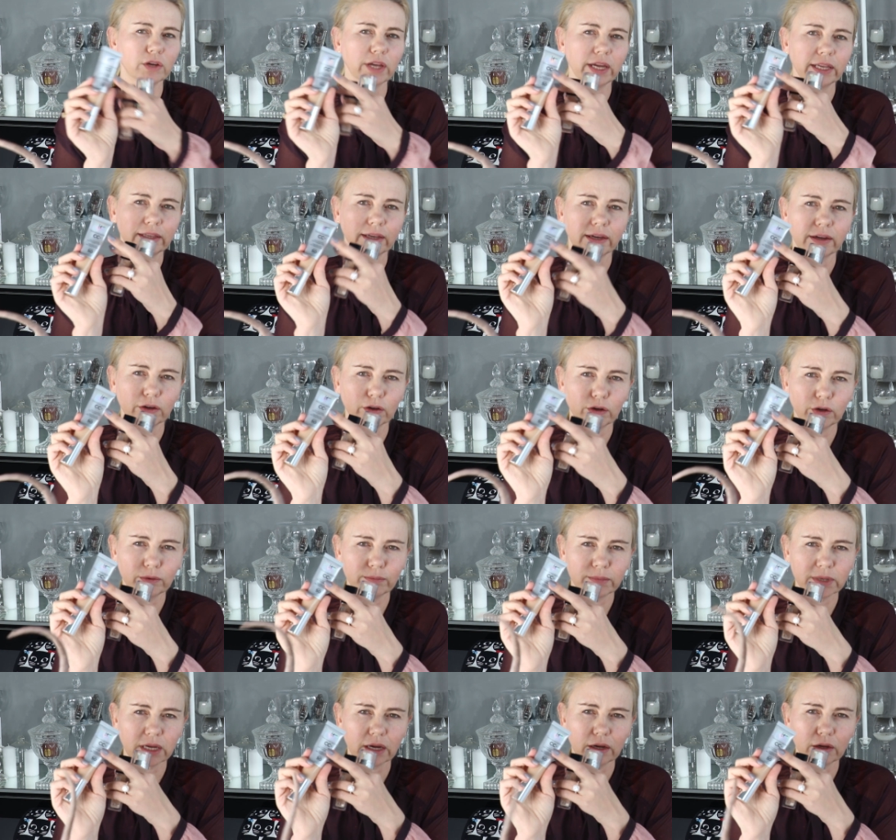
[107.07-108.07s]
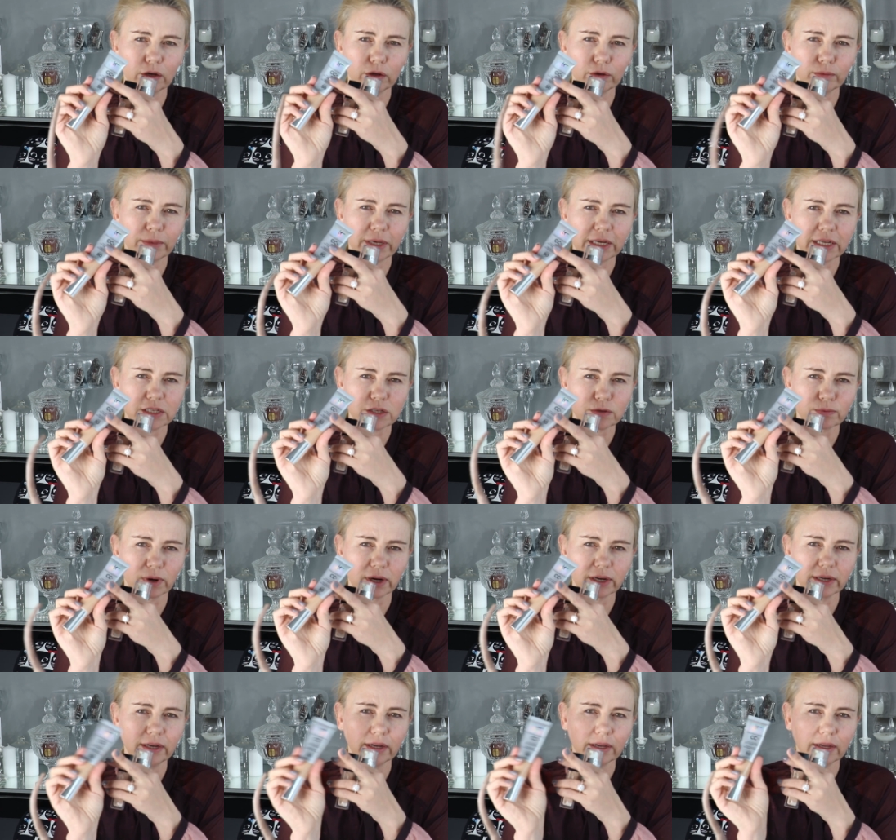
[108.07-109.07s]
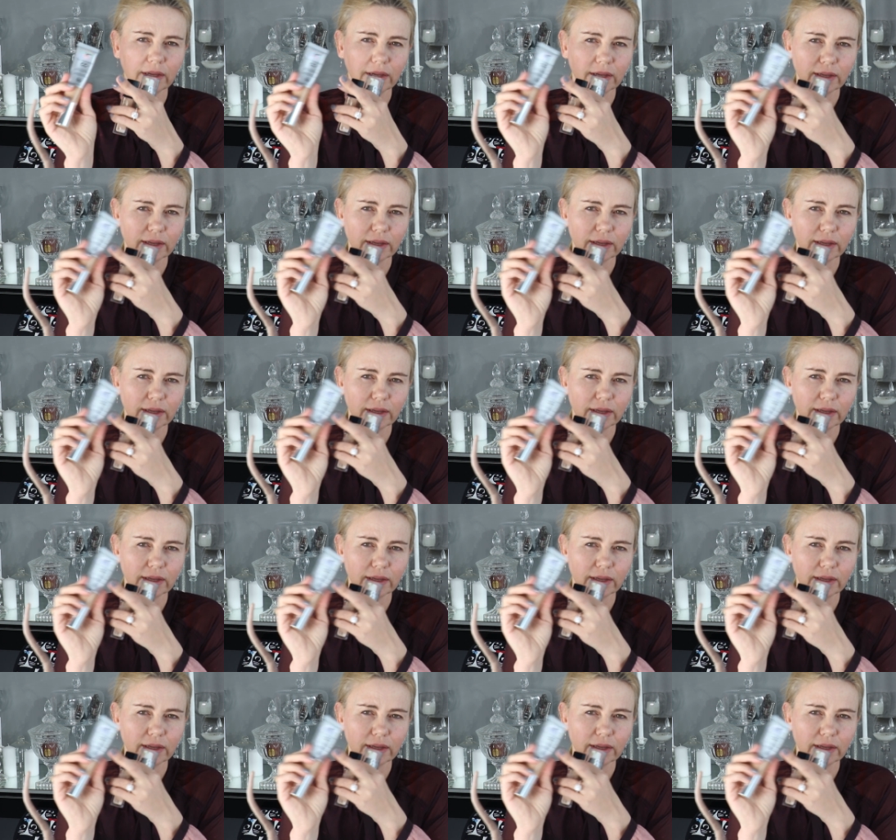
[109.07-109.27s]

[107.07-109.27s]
get the Illum- Illuminous one.